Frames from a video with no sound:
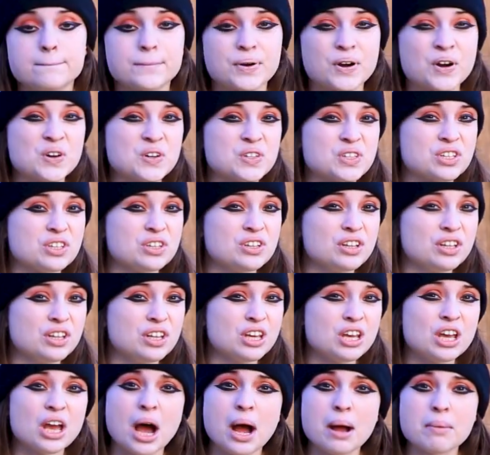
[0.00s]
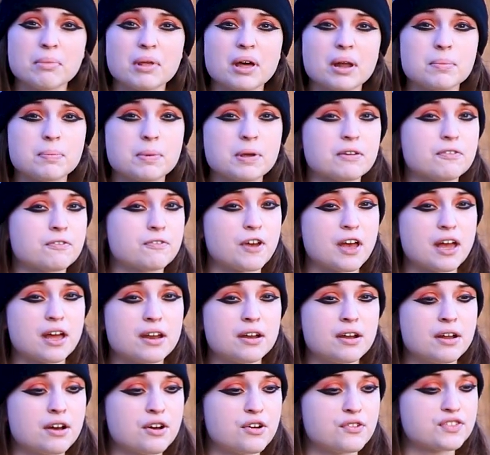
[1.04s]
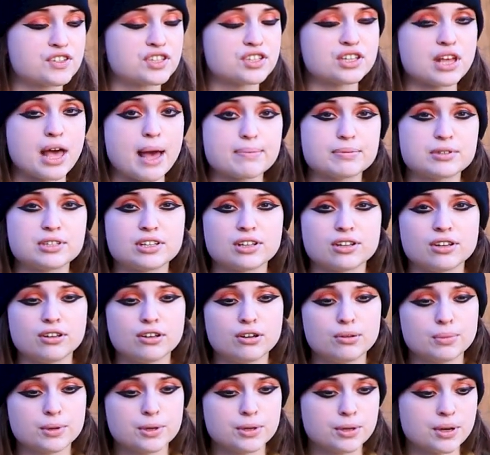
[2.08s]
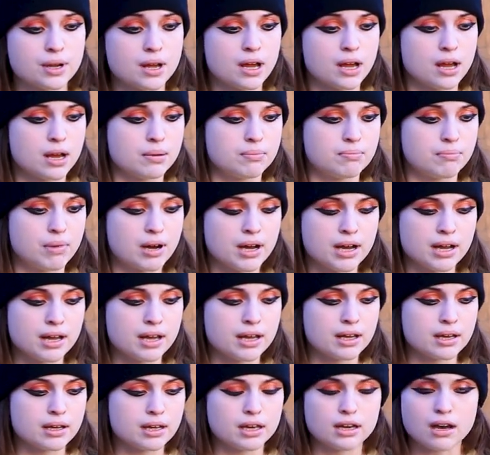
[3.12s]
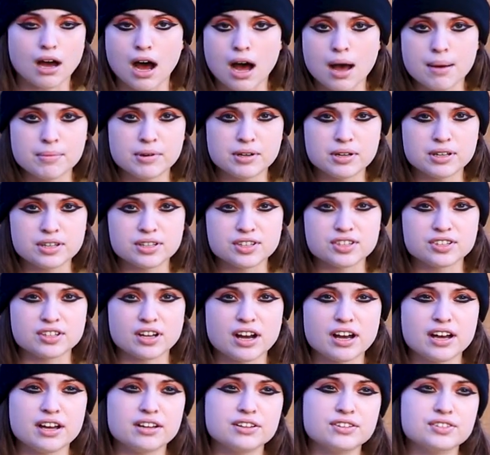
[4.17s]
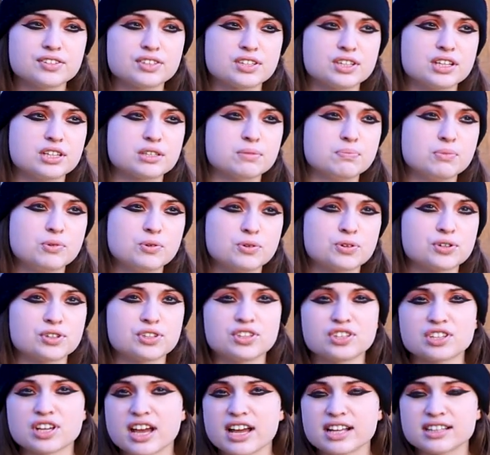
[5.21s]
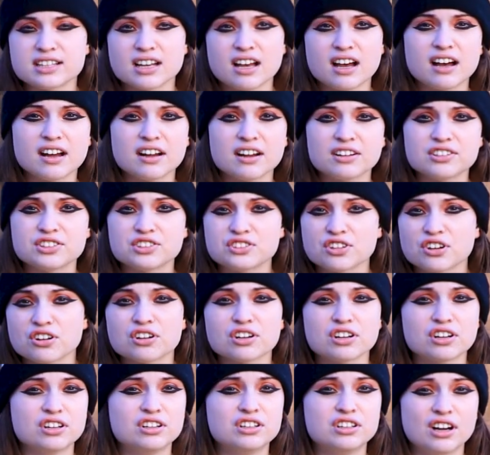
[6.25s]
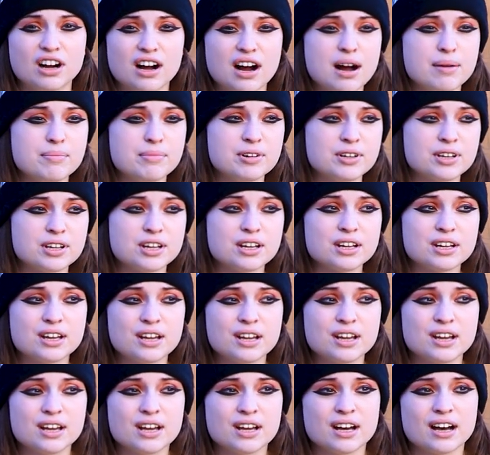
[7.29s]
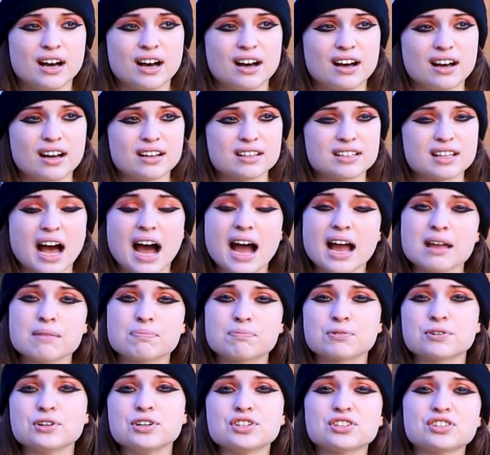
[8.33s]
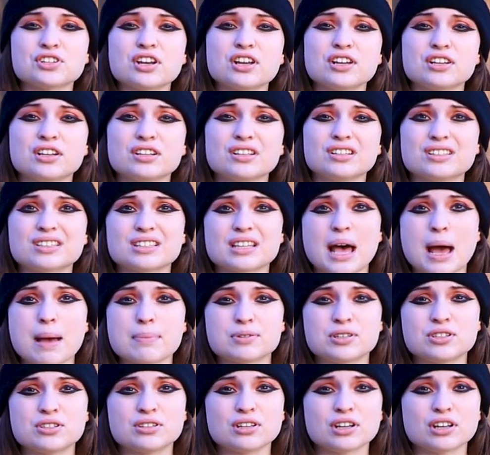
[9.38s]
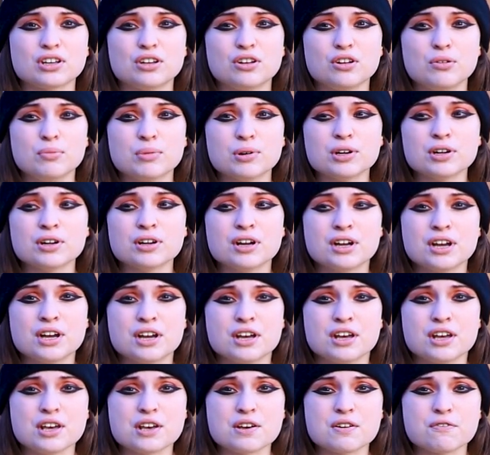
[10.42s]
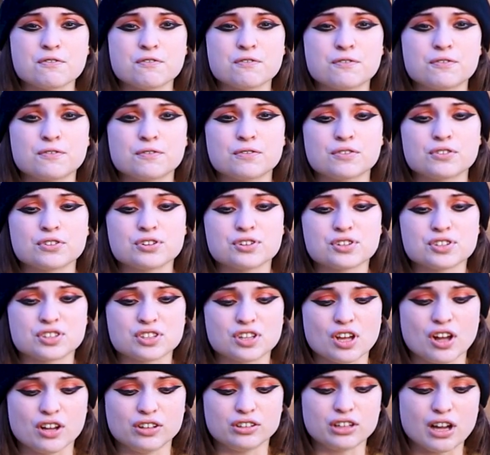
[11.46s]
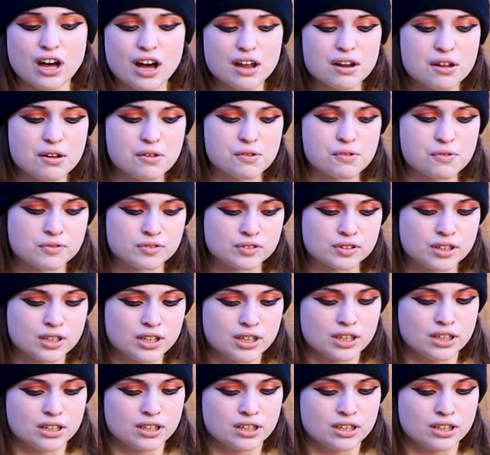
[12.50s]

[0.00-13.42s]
Personally, I'm not a big fan of slapstick humor. My comedy styles is more satire, dark comedy. Uh, I appreciate slapstick humor if there's a lot of